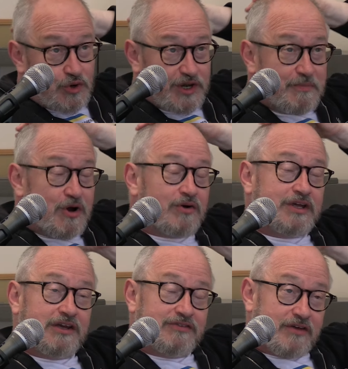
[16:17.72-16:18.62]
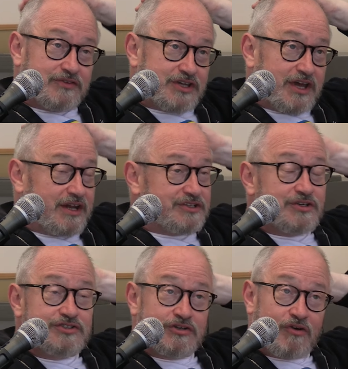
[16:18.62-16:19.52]
a Johnny Marr gig the other day and had
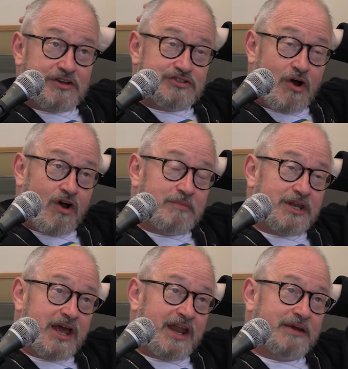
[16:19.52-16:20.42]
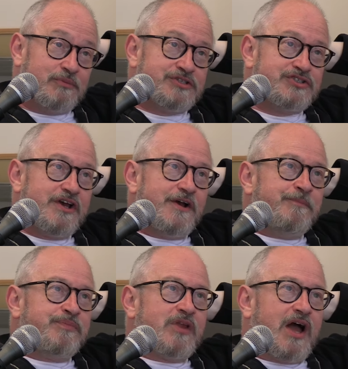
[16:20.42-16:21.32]
such a great time. And, and it was,
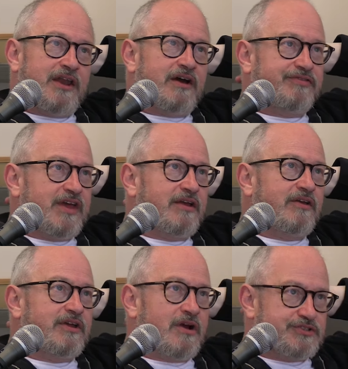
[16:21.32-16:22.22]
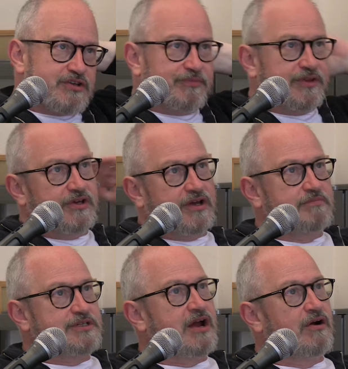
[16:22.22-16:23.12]
and I think, you know, something that
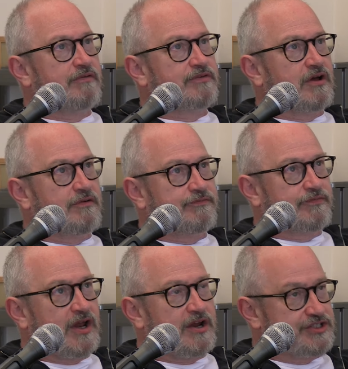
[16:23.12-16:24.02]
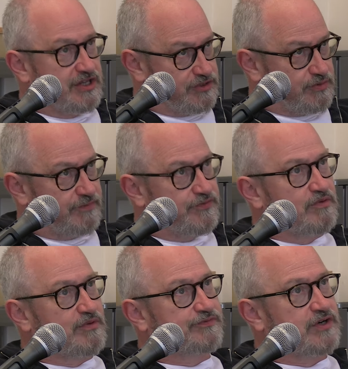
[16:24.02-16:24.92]
comes out of, of, and I see this with a
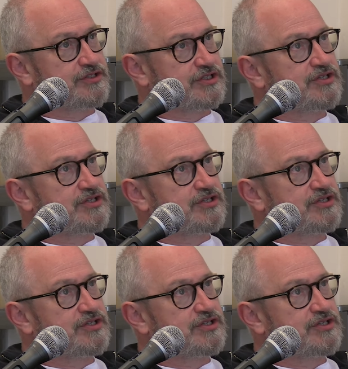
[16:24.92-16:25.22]
few of my friends